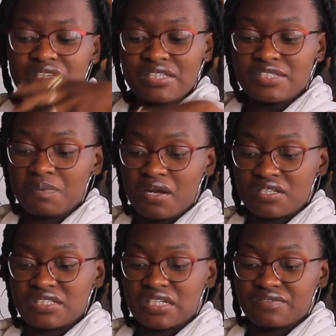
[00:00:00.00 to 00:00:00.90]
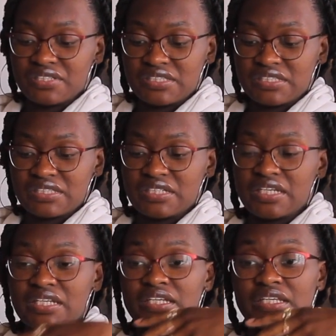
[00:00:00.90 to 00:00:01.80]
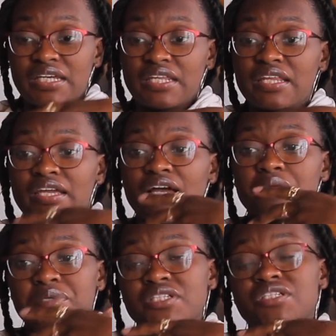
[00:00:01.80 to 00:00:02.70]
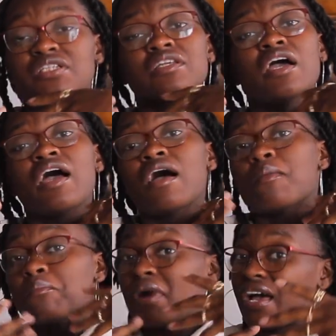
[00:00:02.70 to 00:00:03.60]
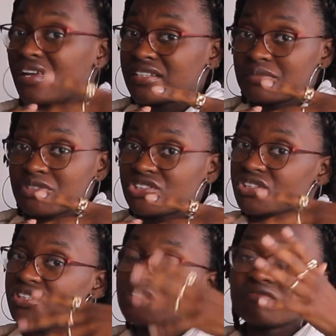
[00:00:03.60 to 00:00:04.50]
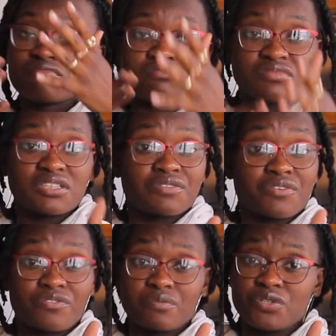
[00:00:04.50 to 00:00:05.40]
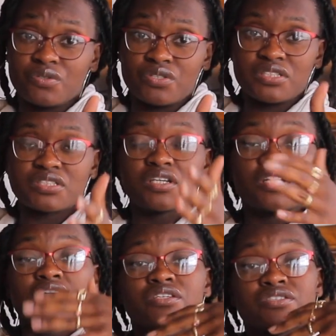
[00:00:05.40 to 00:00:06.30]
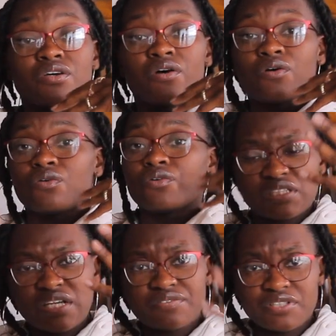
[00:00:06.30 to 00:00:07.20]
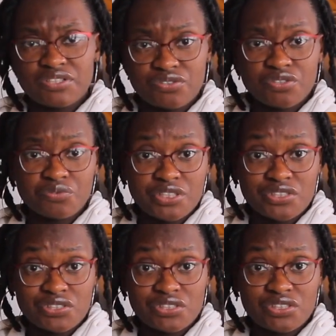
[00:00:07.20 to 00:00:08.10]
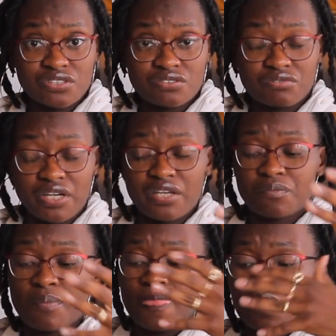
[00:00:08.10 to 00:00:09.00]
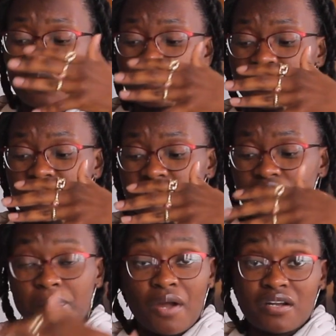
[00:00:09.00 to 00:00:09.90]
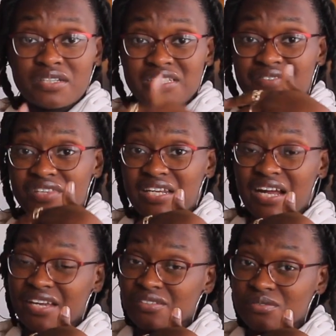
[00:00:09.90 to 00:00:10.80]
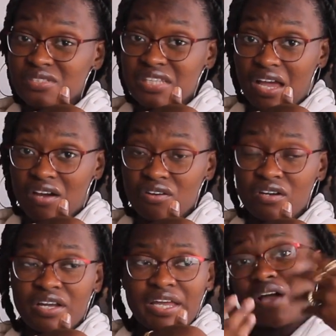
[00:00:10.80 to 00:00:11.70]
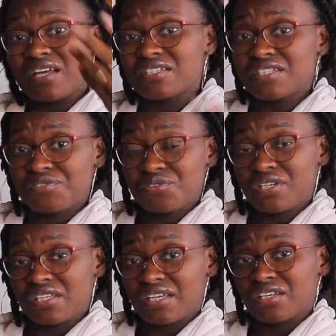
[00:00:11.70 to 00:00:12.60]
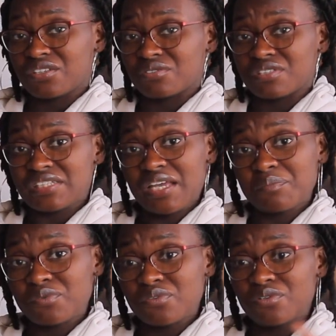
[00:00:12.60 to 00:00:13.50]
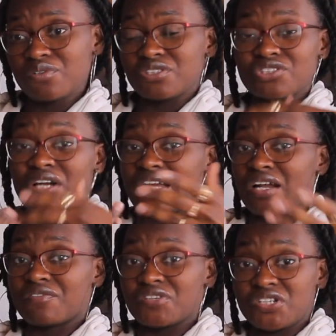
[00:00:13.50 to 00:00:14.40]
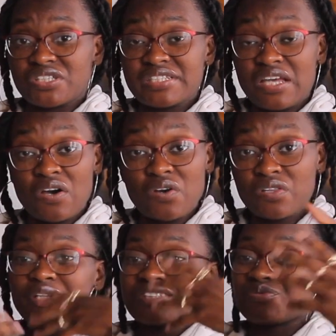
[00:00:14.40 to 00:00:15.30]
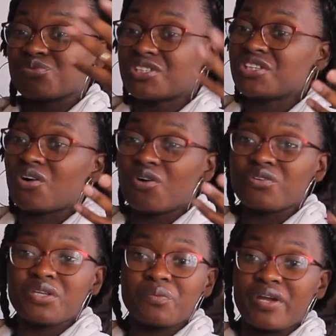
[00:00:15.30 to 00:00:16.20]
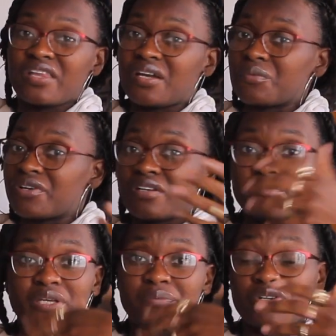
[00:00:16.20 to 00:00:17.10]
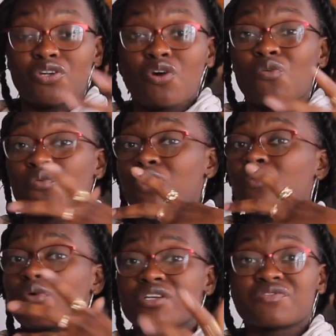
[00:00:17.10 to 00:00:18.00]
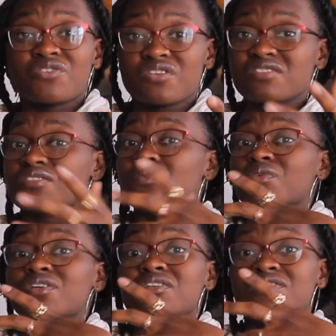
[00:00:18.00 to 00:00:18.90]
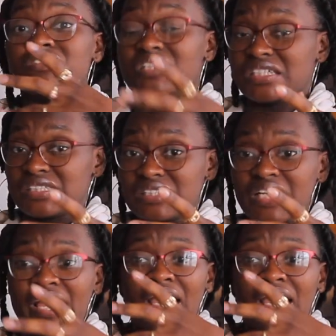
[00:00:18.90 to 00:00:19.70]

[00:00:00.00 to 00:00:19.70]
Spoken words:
these products that I've listed. And again, like I mentioned, my eczema journey different from yours, so definitely do your research, right, with the products even that I use now. Try to see if you can get like a little sample and try it out for yourself. That's really the only way that we're going to be able to know what works for us and what doesn't.